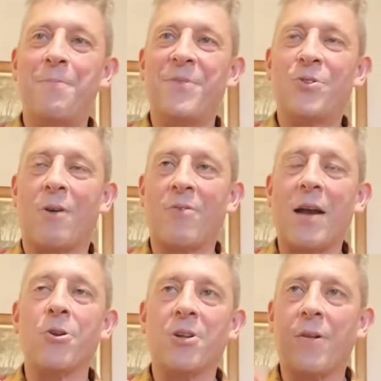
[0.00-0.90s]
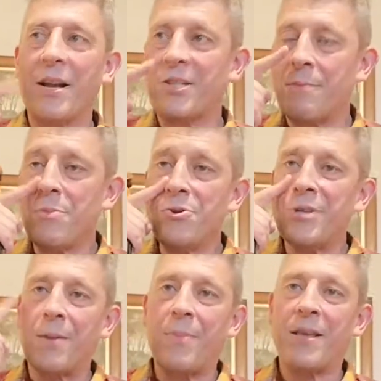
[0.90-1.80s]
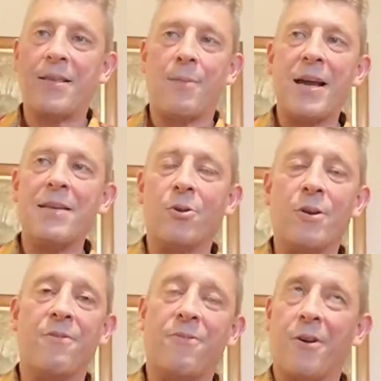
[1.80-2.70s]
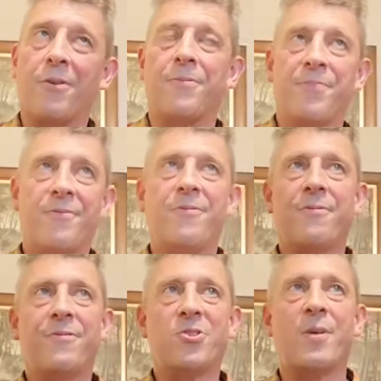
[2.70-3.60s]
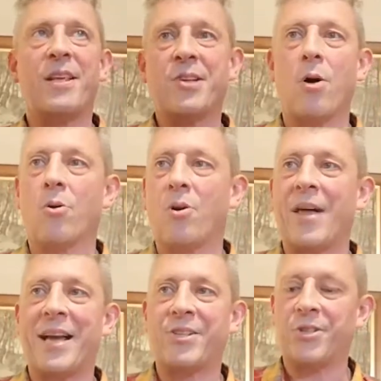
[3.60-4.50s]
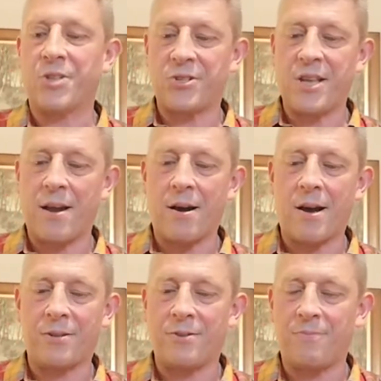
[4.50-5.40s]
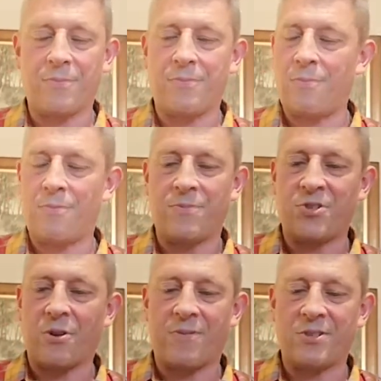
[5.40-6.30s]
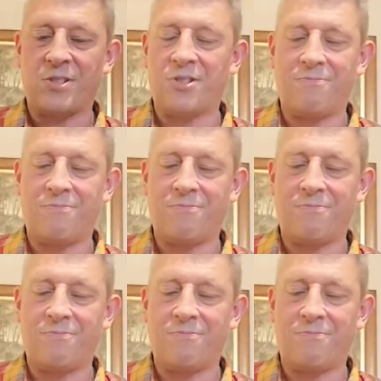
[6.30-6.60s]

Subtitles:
So I've got a good collection of music, but am I looking for some of these old collections, because they are stuff that's